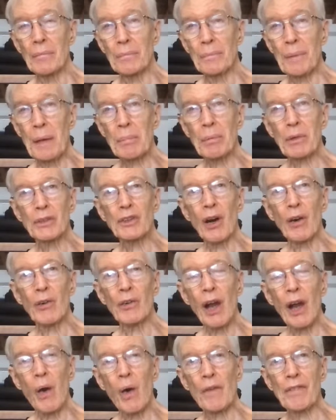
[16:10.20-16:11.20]
people
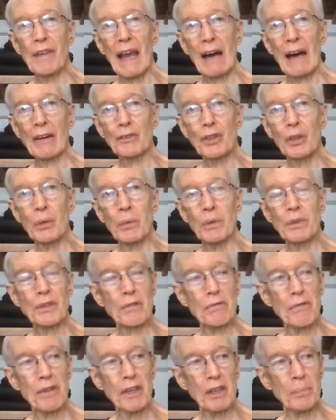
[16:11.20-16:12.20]
don't know if Lao Tzu was
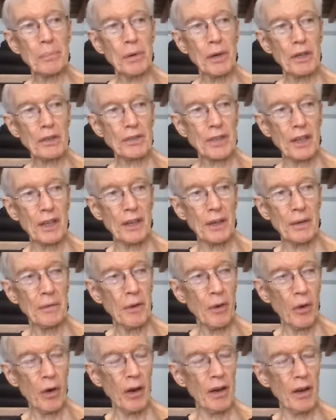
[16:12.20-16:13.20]
a real person
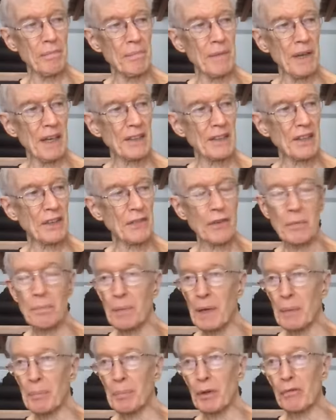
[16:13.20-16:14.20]
or if many different
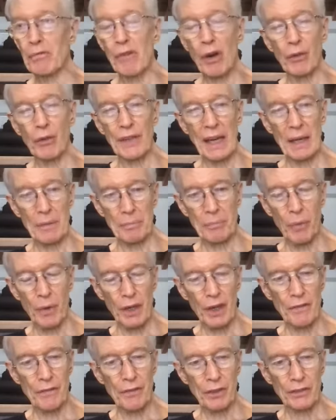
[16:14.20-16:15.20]
people wrote that
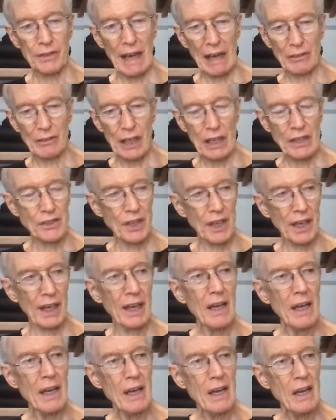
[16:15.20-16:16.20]
wonderful Tao Te
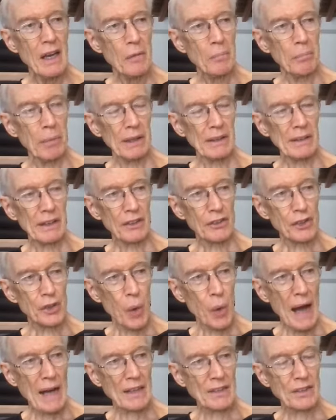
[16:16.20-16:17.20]
Ching. But
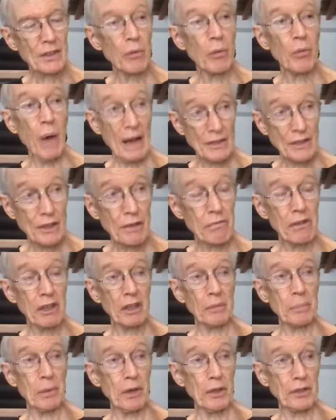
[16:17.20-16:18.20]
Chuang Tzu was a
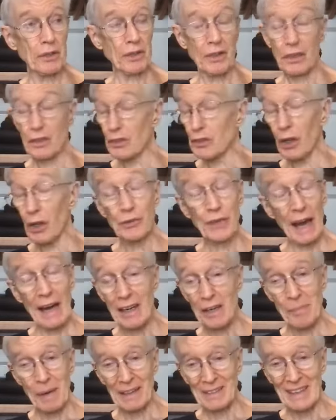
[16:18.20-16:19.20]
real person. There's no
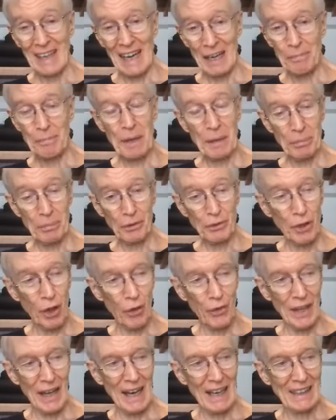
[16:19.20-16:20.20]
doubt about that. People
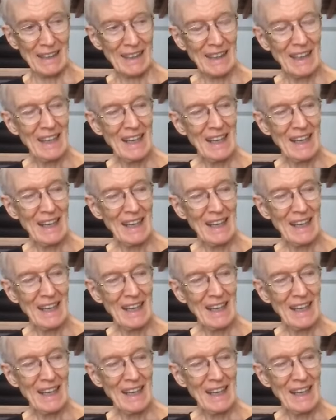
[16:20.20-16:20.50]
know that.